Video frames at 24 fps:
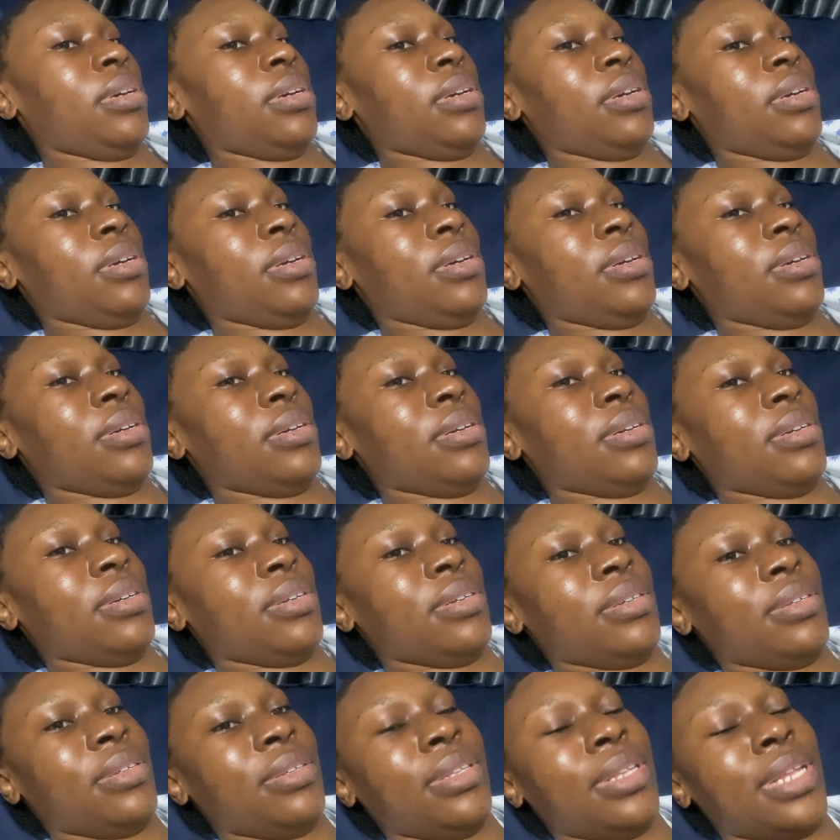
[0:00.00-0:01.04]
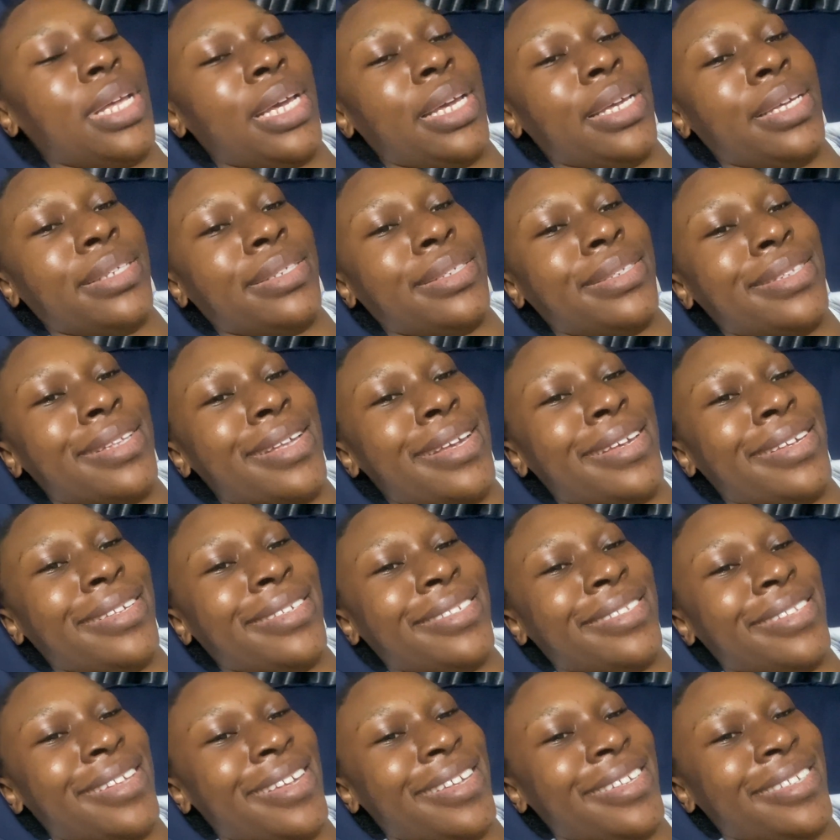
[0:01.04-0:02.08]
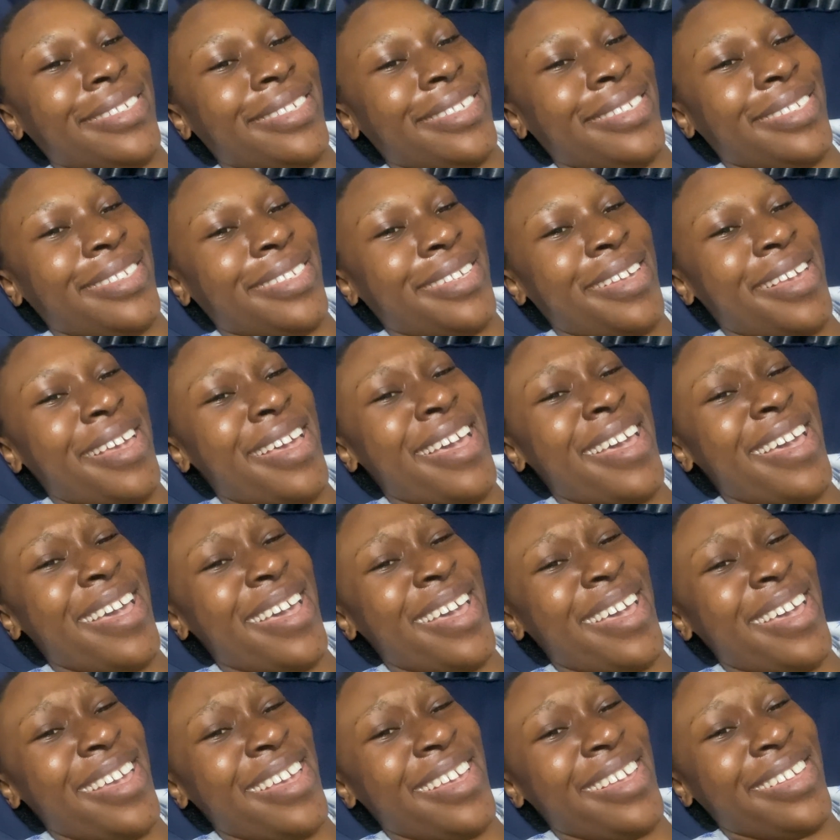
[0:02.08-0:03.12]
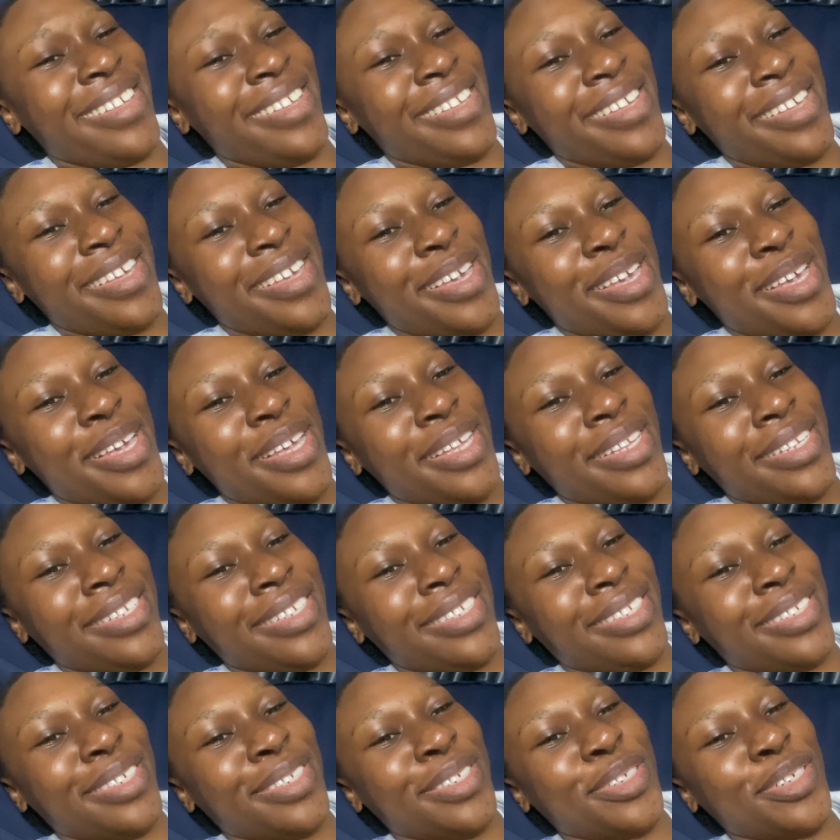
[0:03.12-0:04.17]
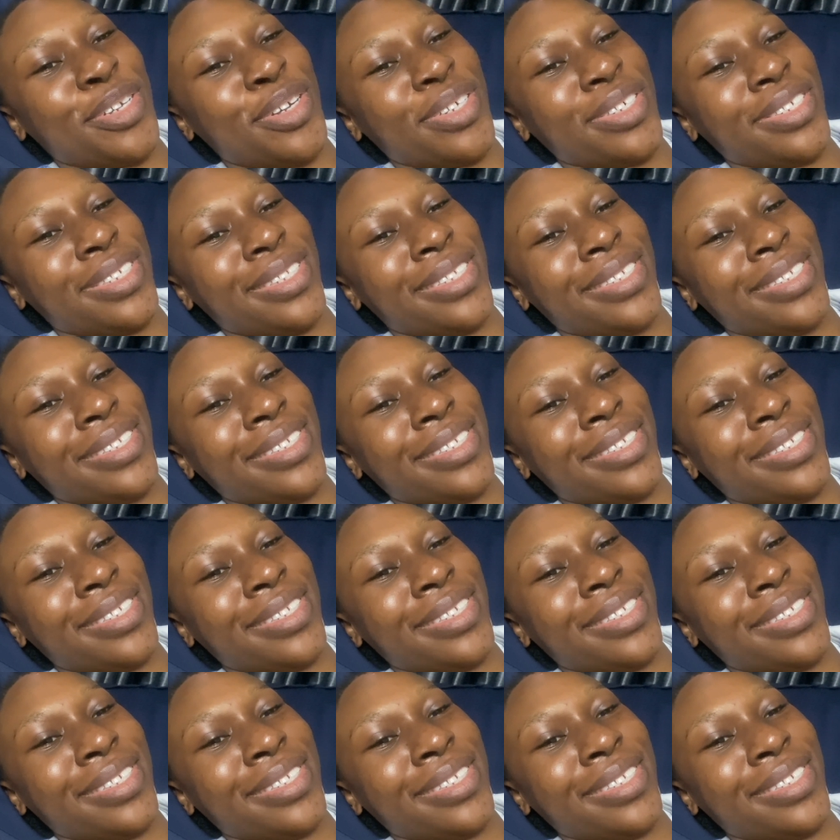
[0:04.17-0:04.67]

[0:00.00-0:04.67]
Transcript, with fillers: ah oh, nice nice nice ah ah this is just